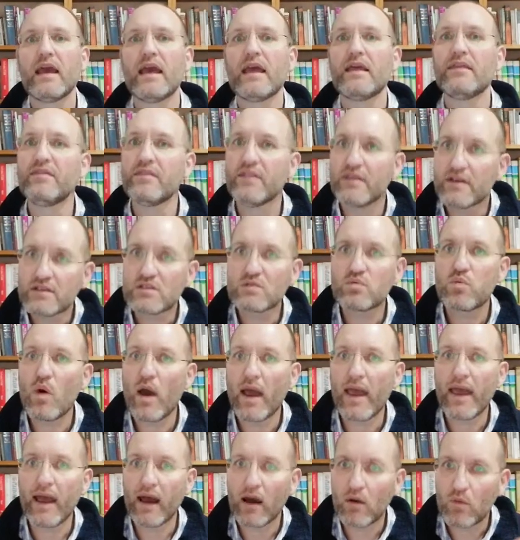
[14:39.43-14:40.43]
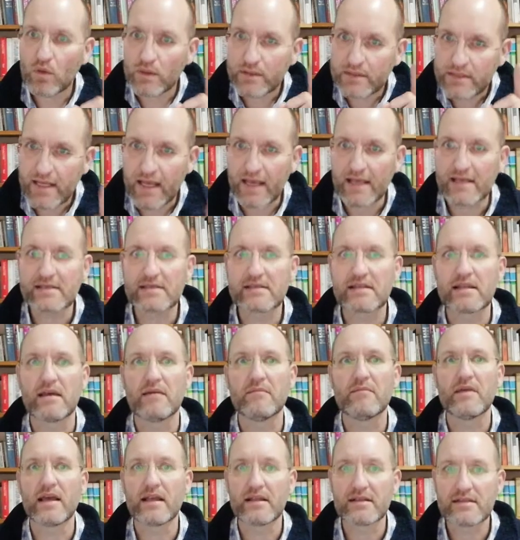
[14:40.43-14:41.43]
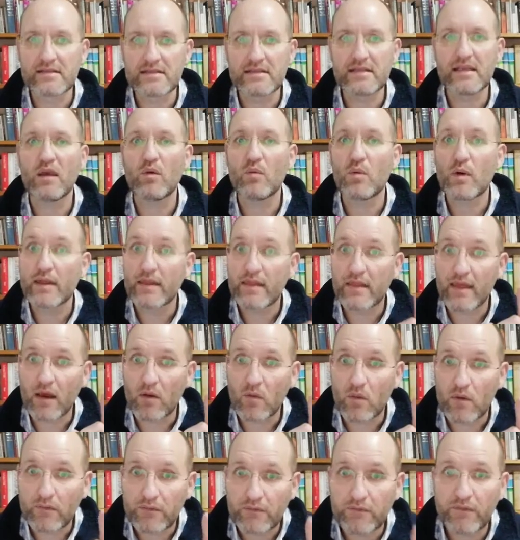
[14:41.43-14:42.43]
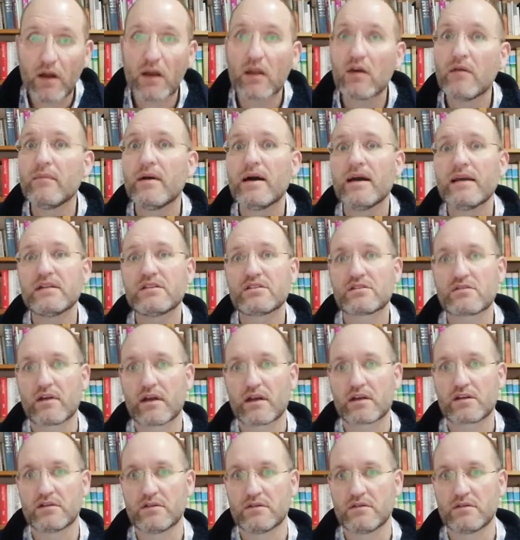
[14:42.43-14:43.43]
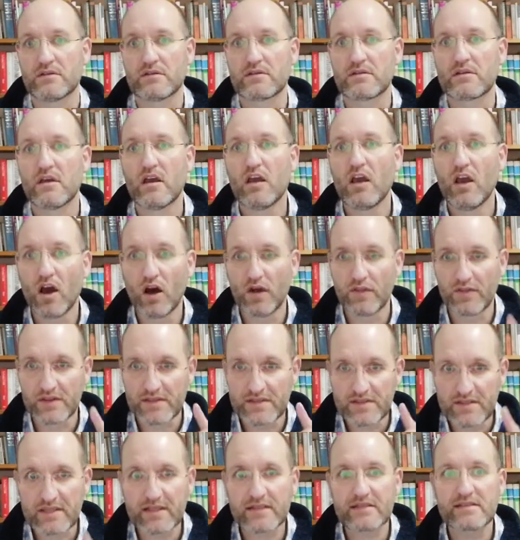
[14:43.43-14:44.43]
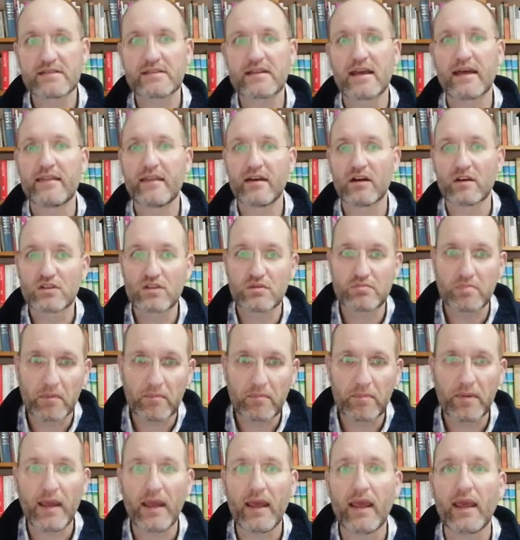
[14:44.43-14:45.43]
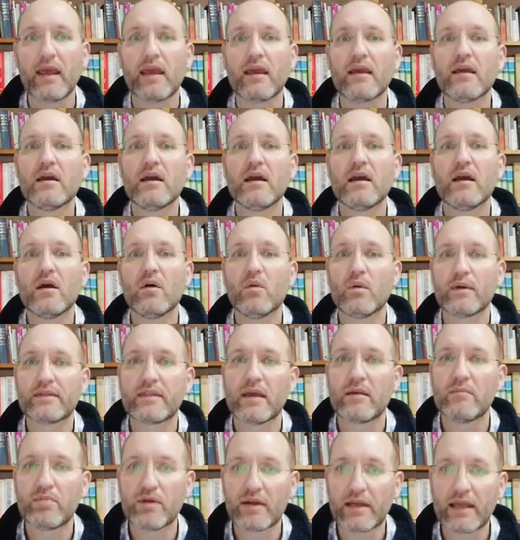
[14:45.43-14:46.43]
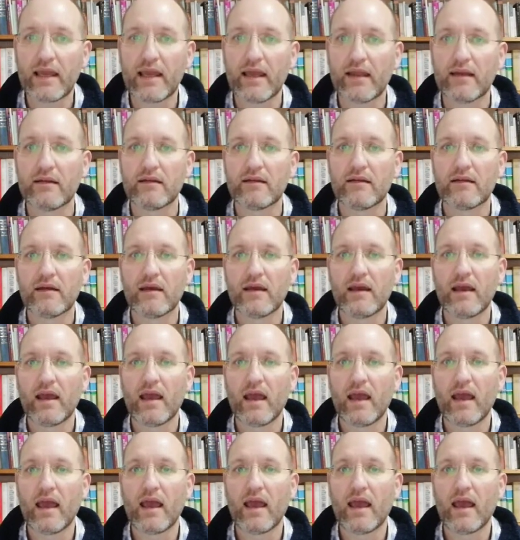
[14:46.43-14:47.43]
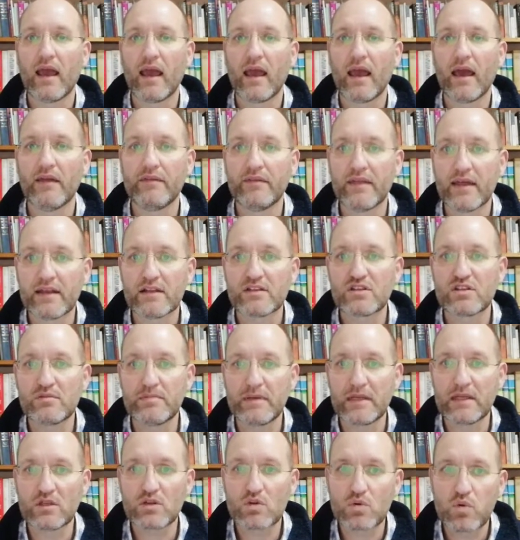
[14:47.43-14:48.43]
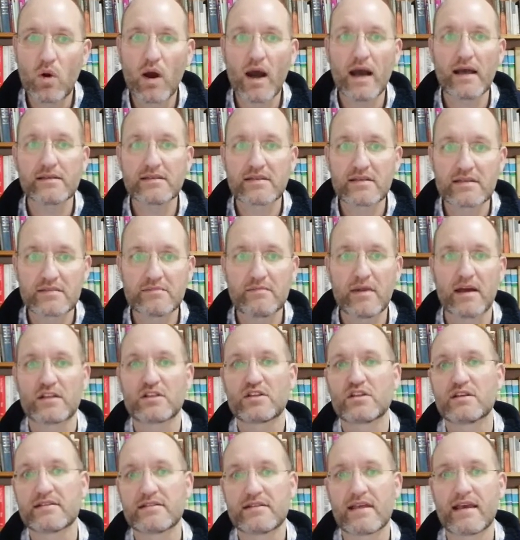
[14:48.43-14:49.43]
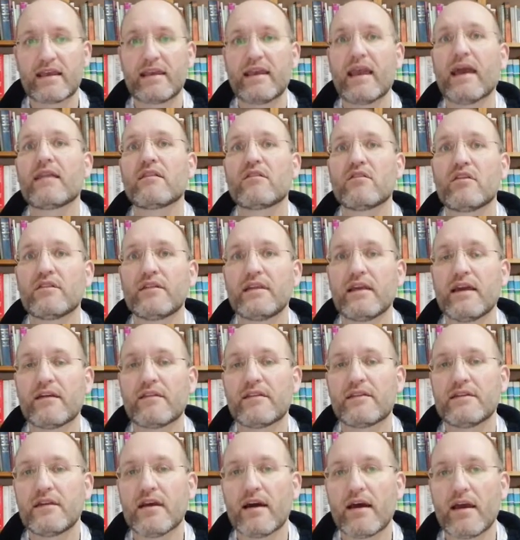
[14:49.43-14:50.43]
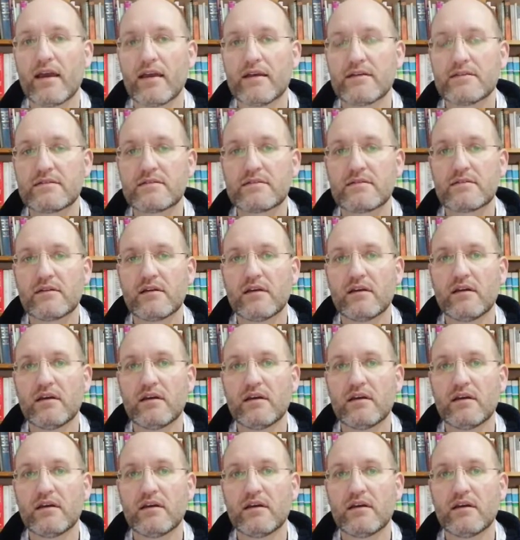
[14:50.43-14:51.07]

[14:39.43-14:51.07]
In this way I will test them and see whether they will follow my instructions. On the sixth day they are to prepare what they bring in, and that is to be twice as much as they gather on the other days.